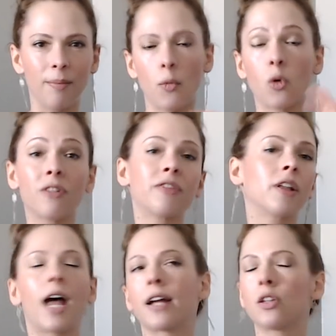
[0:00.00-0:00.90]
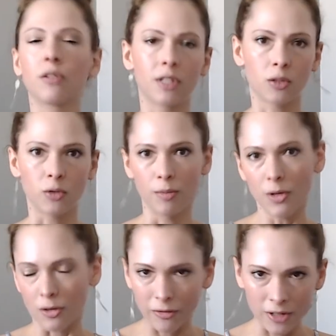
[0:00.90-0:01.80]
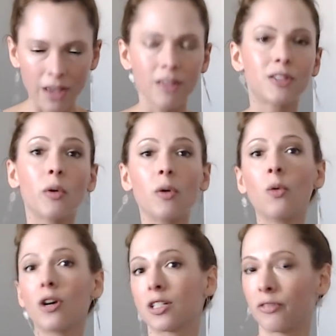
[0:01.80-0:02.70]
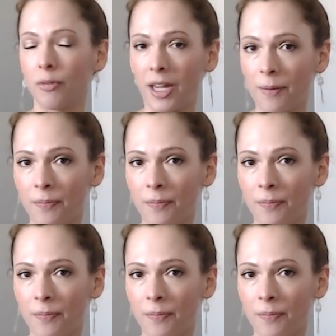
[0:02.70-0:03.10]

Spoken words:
more of the lactose is removed. So it works for me.